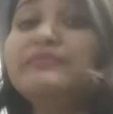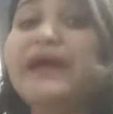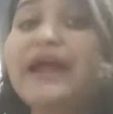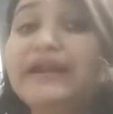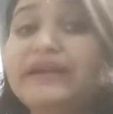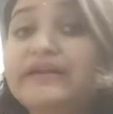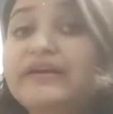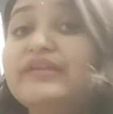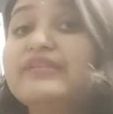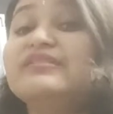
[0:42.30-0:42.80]

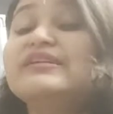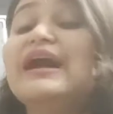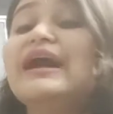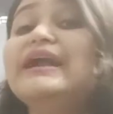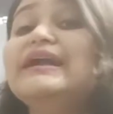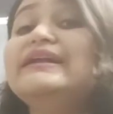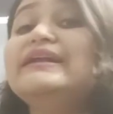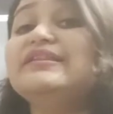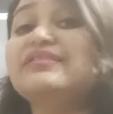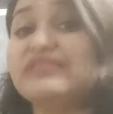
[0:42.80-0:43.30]
matters
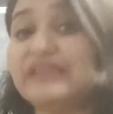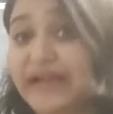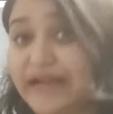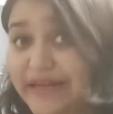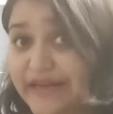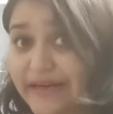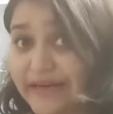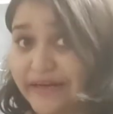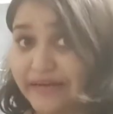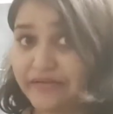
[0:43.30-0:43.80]
are
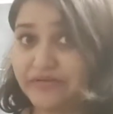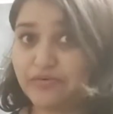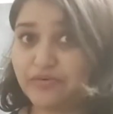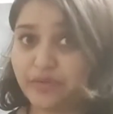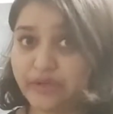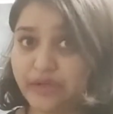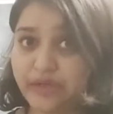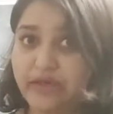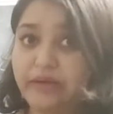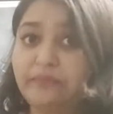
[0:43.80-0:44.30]
decided,
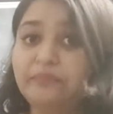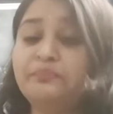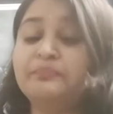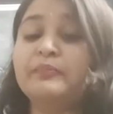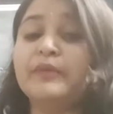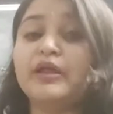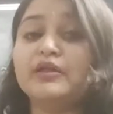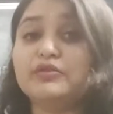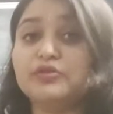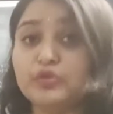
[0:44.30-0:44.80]
okay?
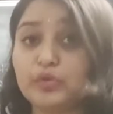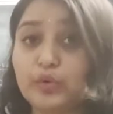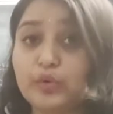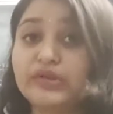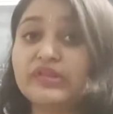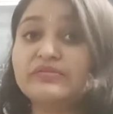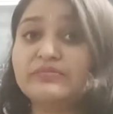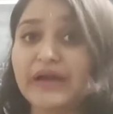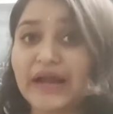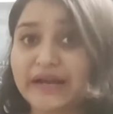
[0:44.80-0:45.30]

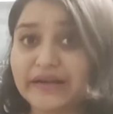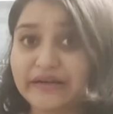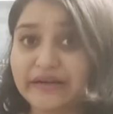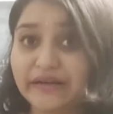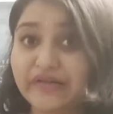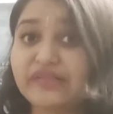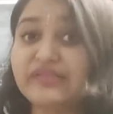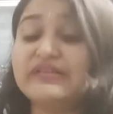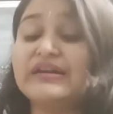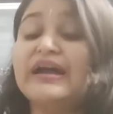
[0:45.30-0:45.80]
Those
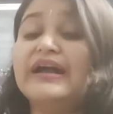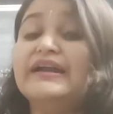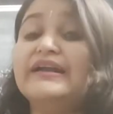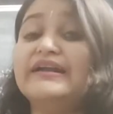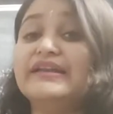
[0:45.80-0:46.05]
matters are